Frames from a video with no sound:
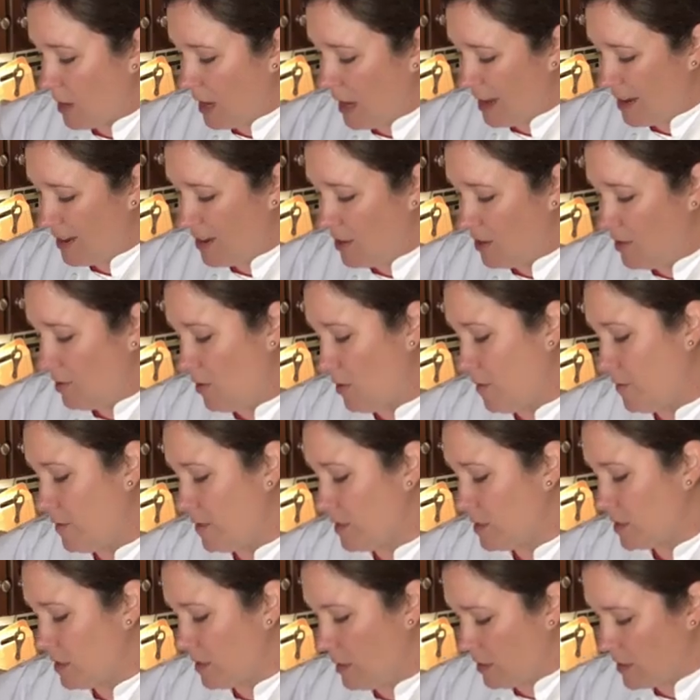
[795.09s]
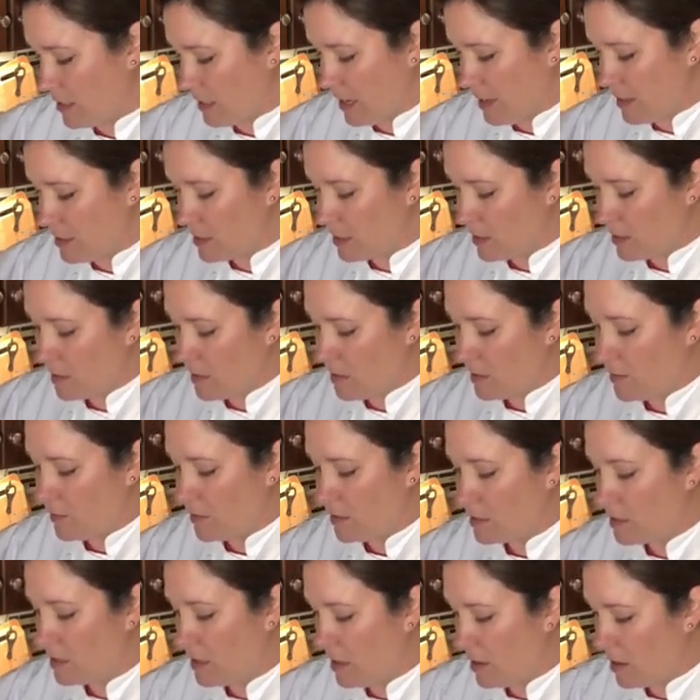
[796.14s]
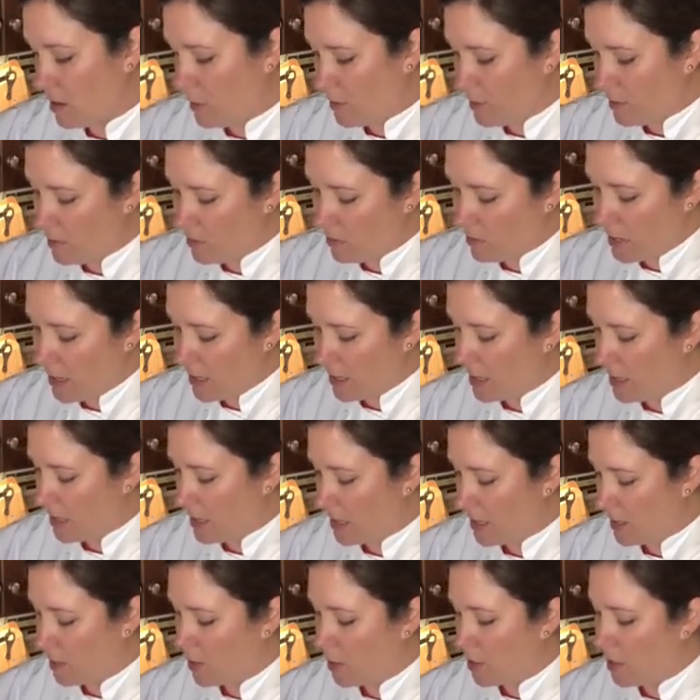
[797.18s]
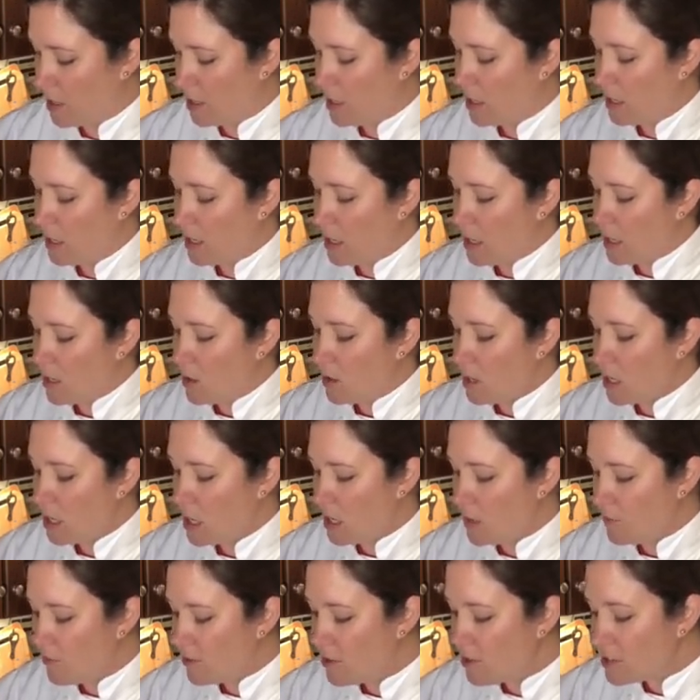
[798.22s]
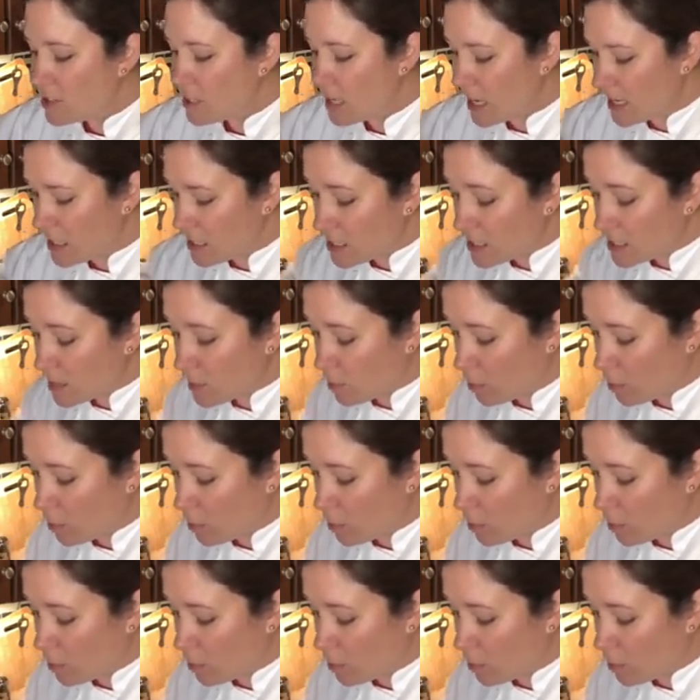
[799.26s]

how do you know if it's going to taste good if it's not all pureed together? If you taste the